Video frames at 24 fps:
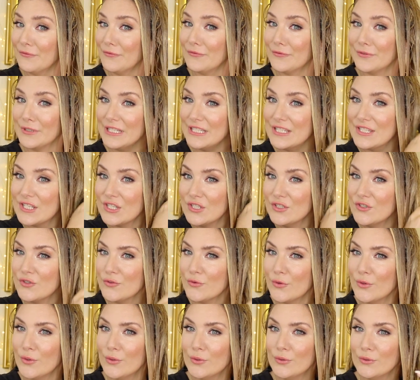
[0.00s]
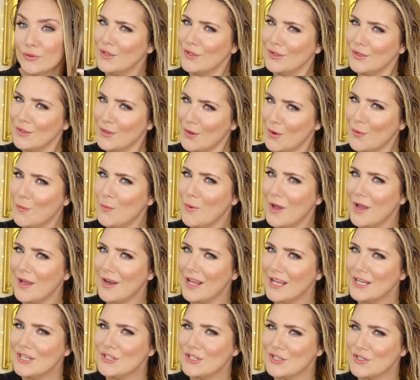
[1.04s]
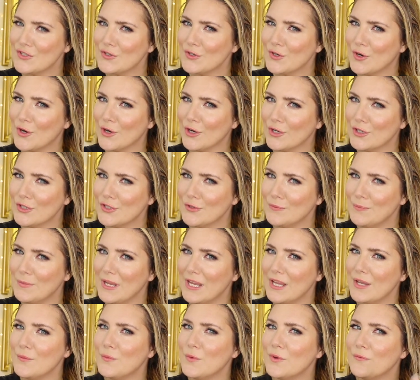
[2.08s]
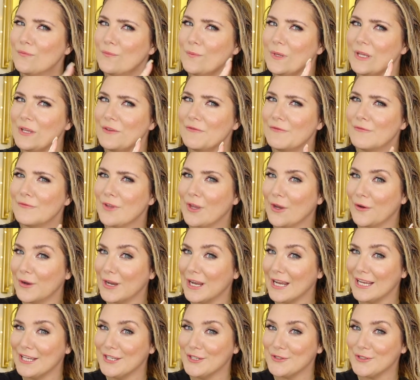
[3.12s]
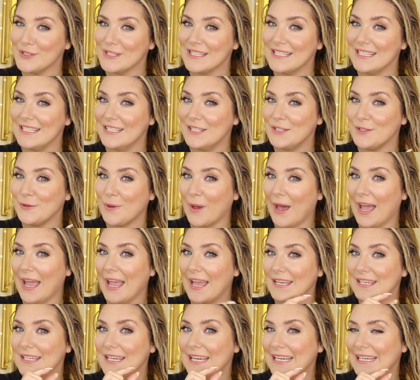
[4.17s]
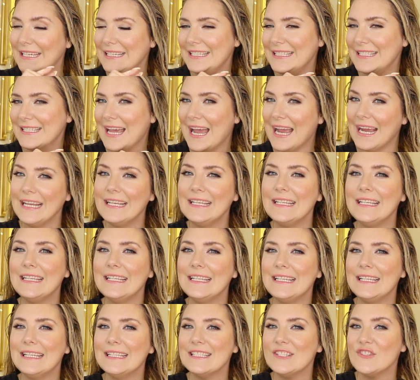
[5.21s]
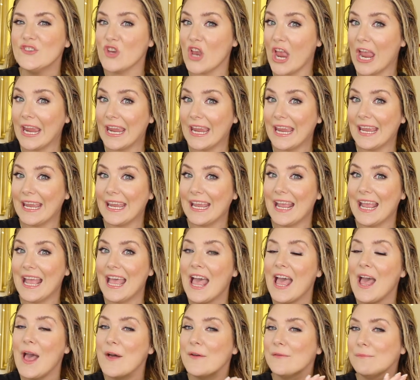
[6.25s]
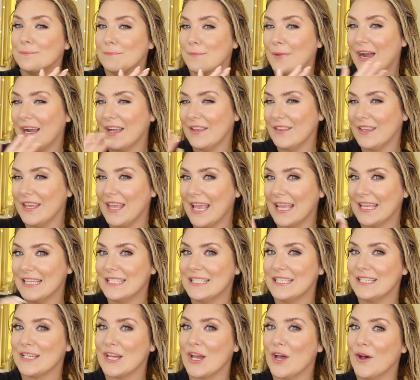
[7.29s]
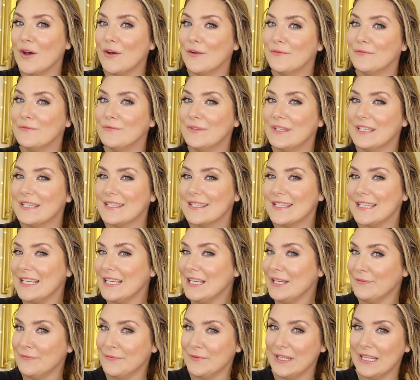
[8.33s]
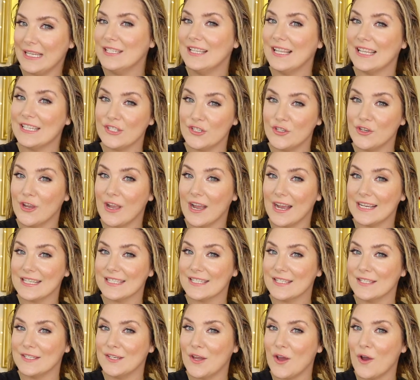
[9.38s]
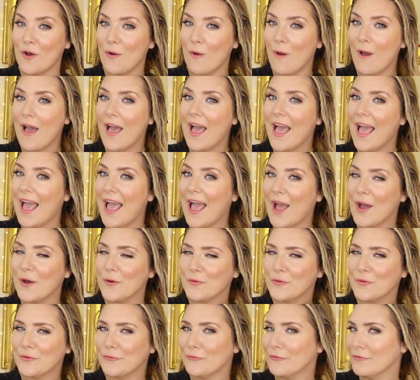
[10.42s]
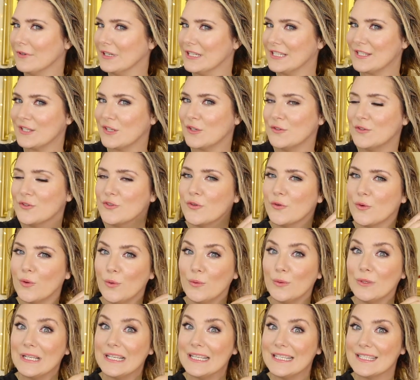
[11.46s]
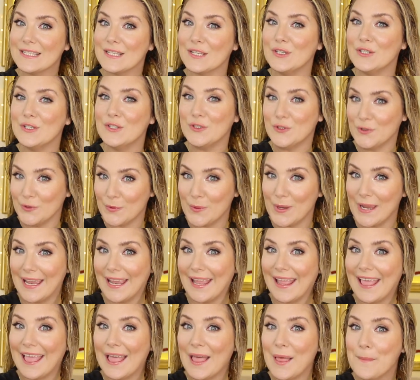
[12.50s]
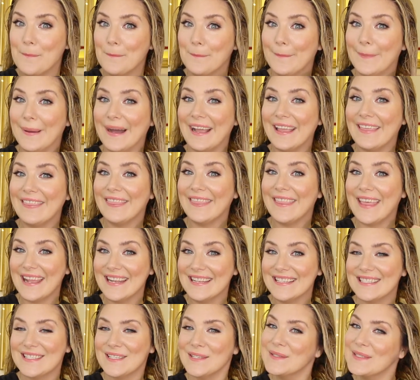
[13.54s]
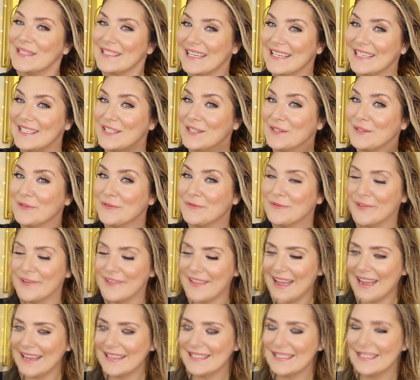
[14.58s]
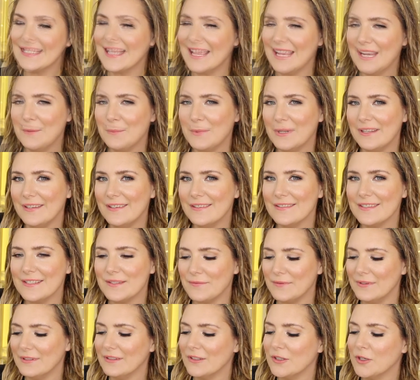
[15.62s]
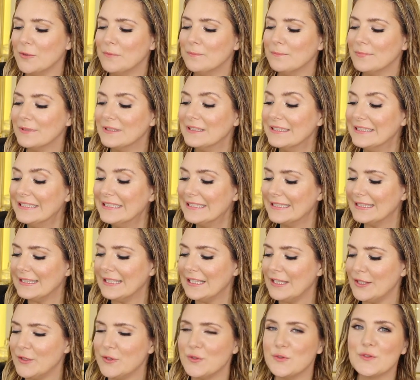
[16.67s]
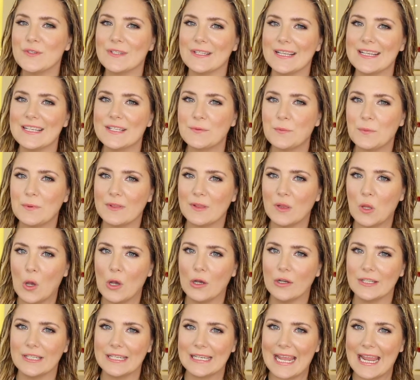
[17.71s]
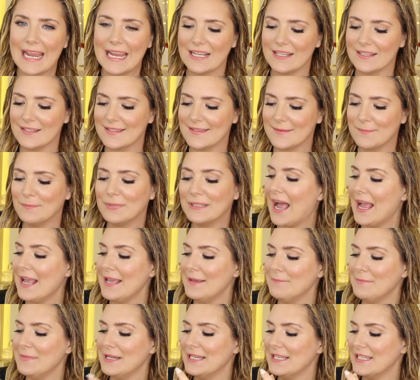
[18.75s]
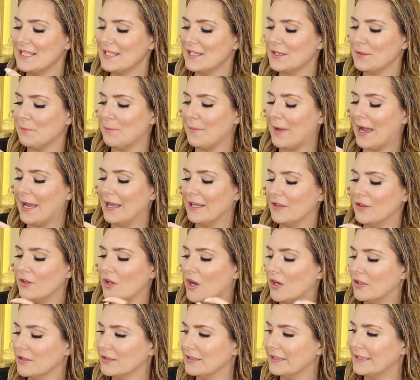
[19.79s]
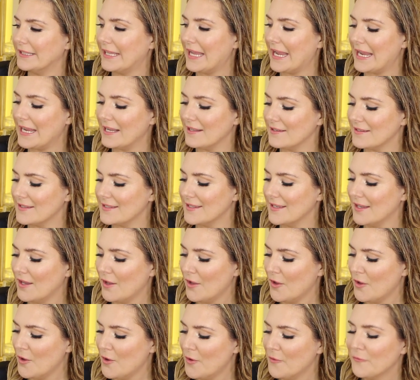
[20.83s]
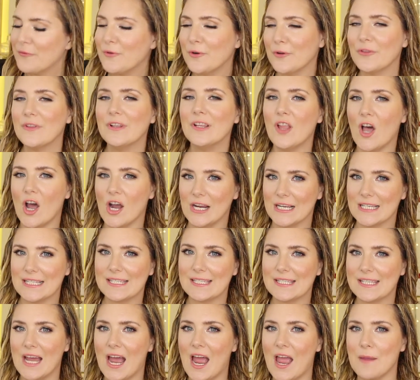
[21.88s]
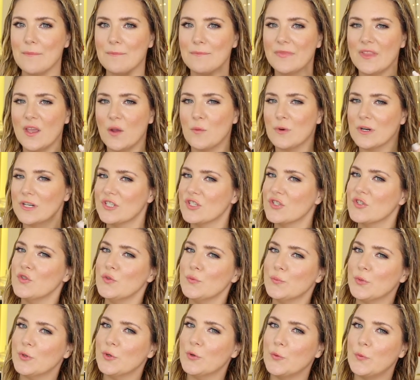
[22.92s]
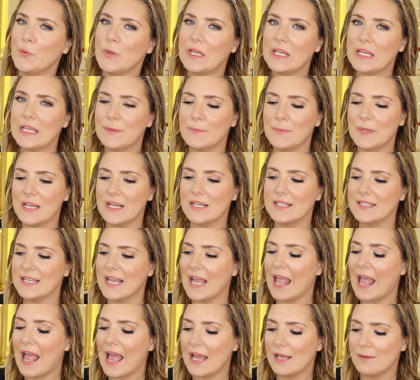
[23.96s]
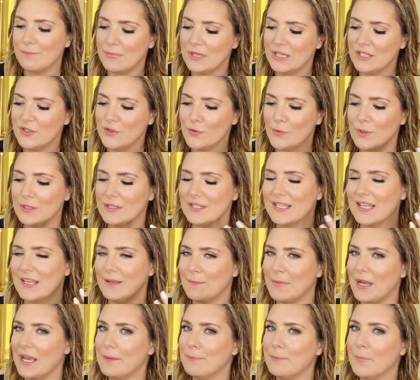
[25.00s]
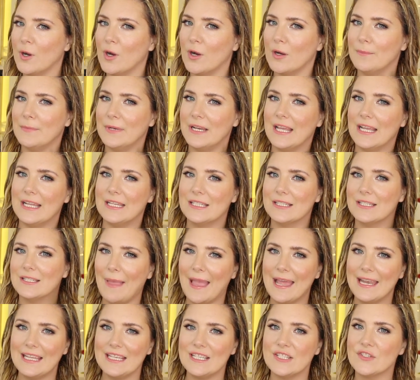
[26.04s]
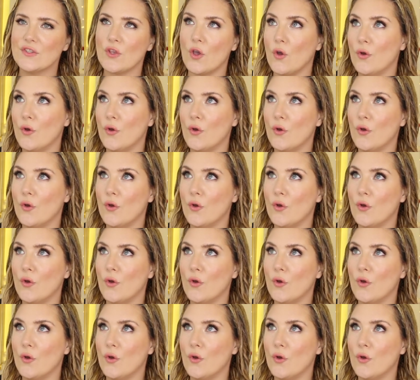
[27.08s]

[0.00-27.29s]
of frizz control. You know what? It just occurred to me it would be very interesting to add a tiny checking by the end of this evening, let you guys know how the frizz control is doing by then. So stay tuned for that. Does anyone else feel completely useless with long nails? I missed my long nails for the longest time. They were super weak because I had been doing semi-permanent manis